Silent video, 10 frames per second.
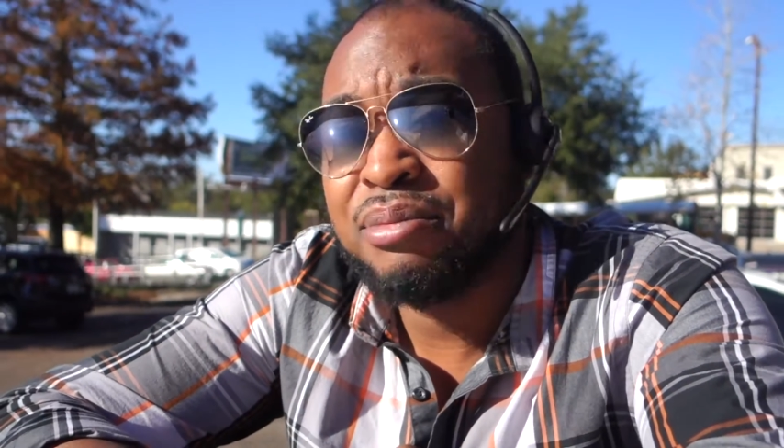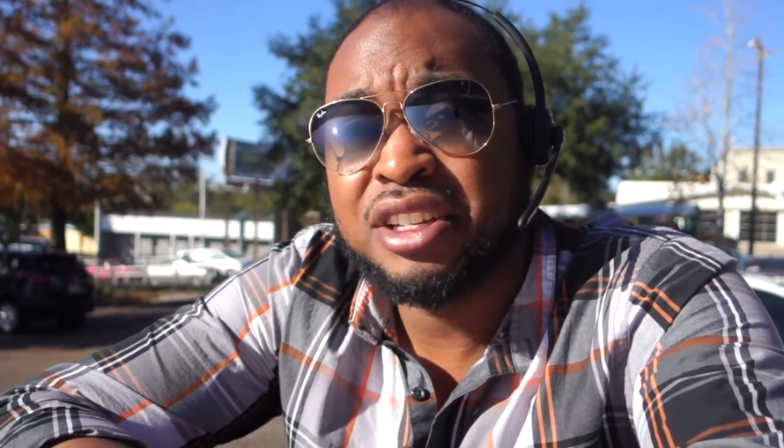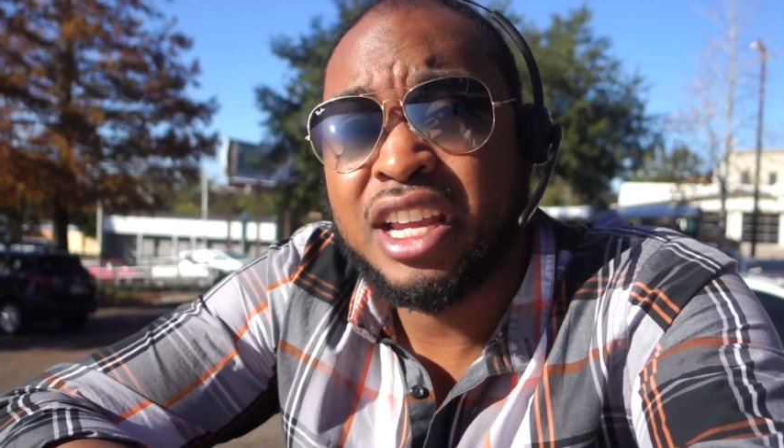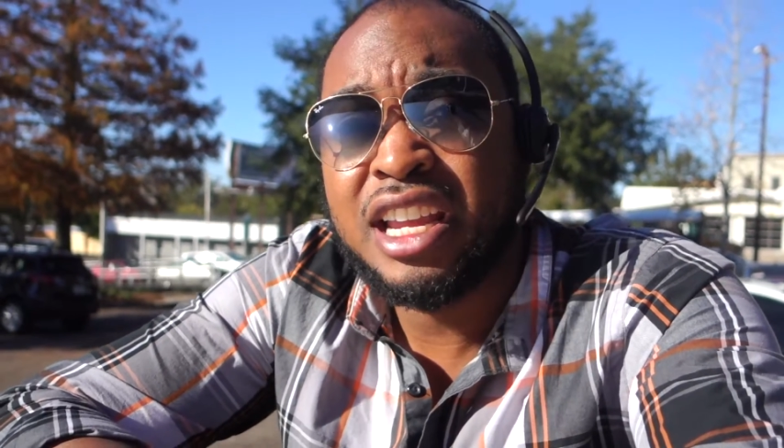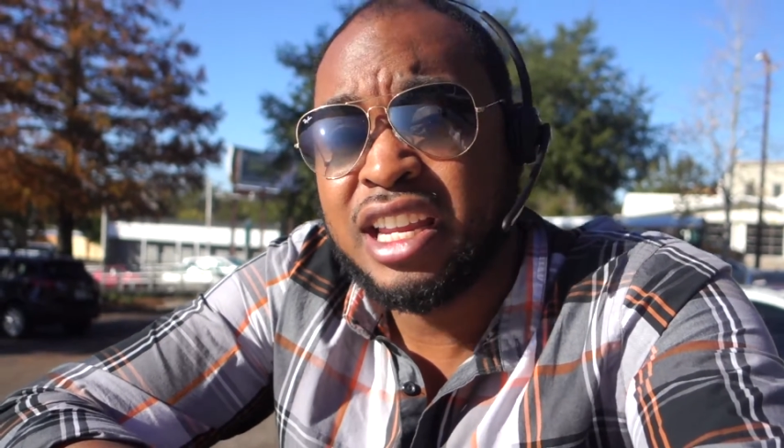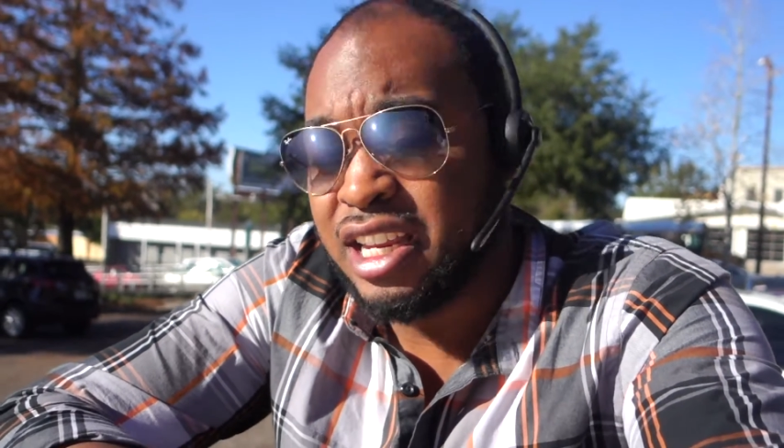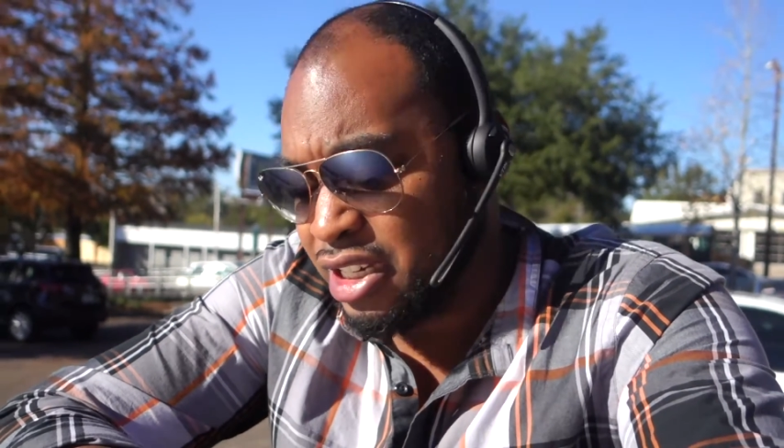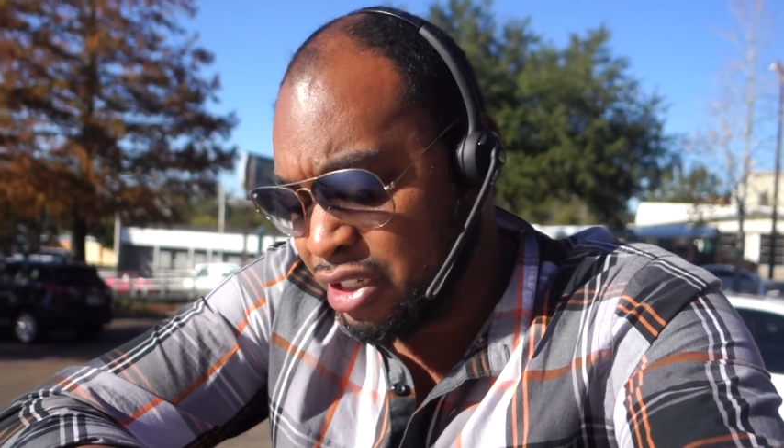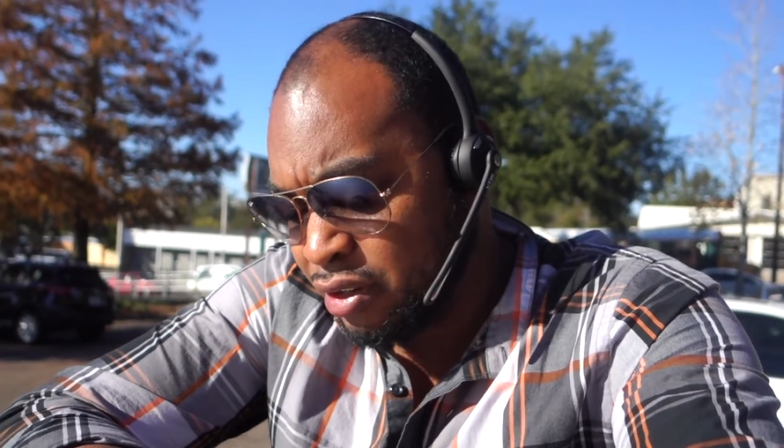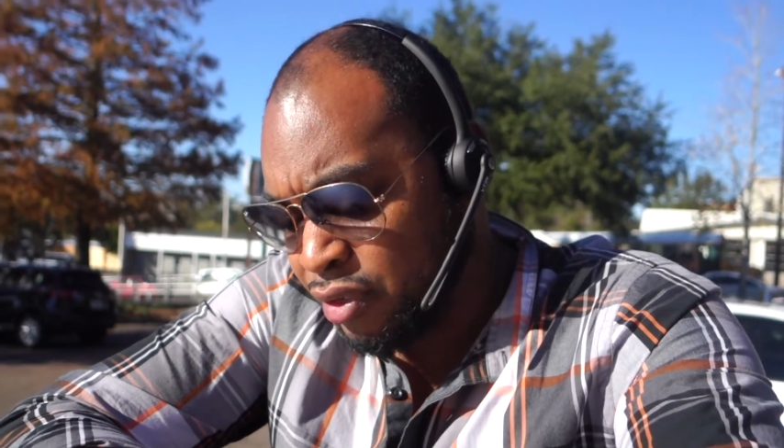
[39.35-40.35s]
Today
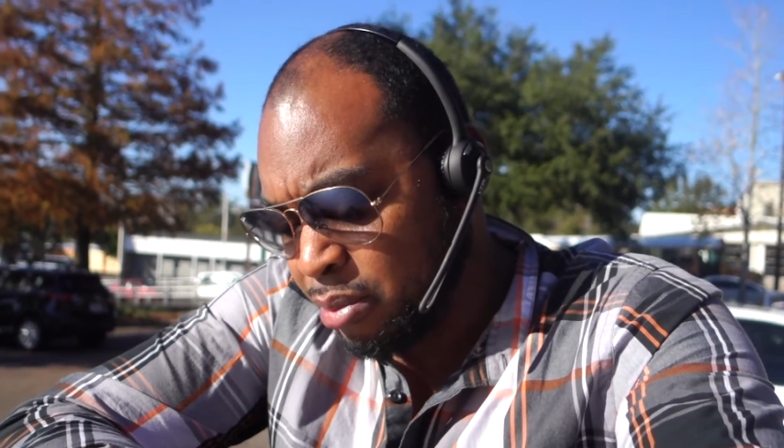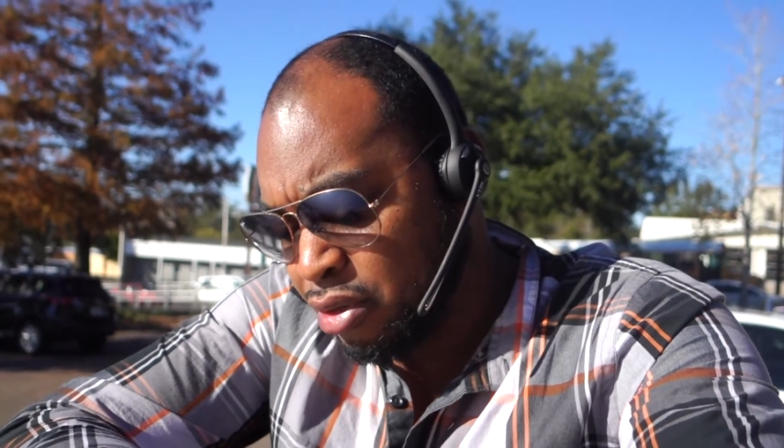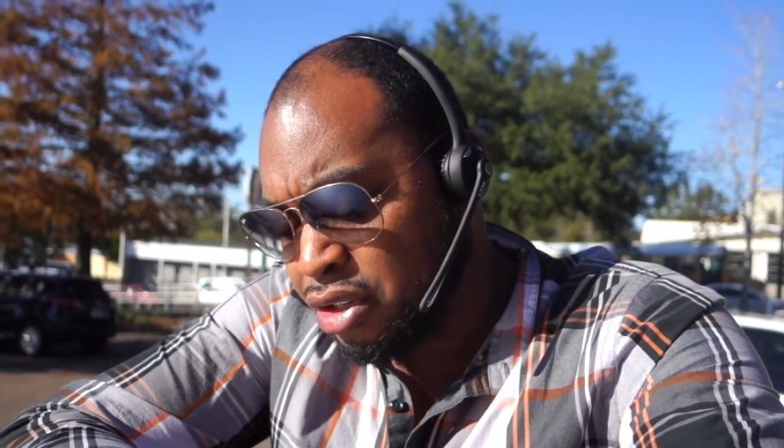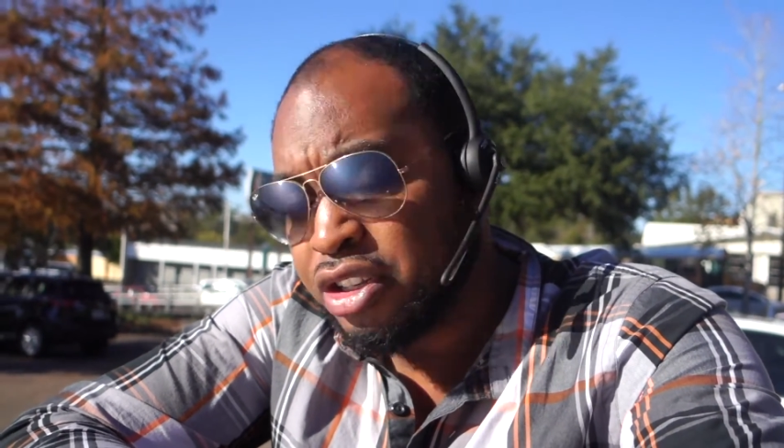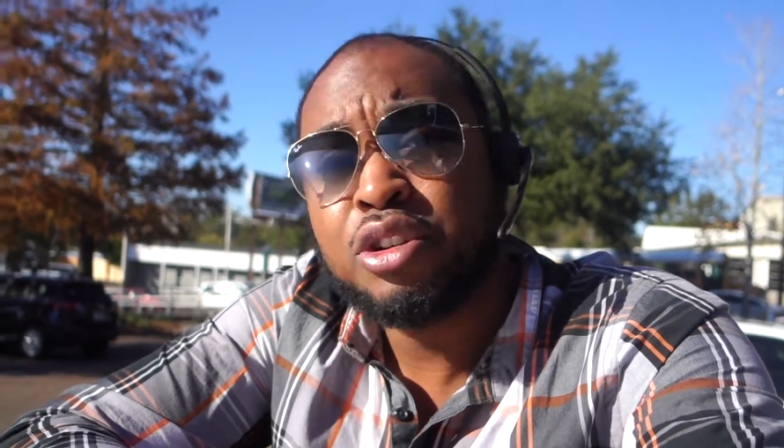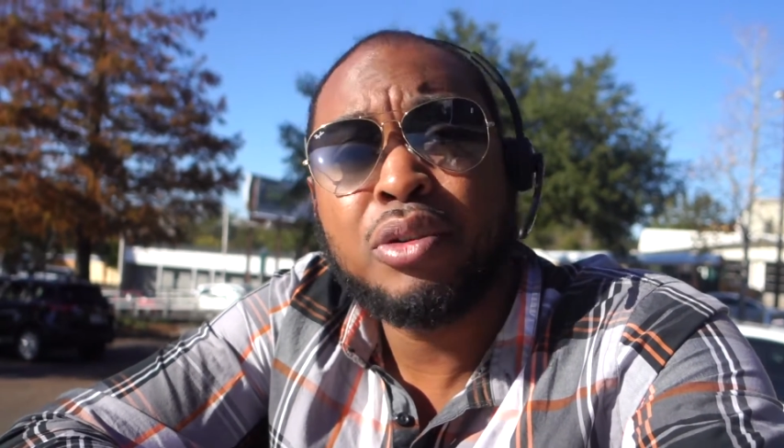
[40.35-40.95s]
is November the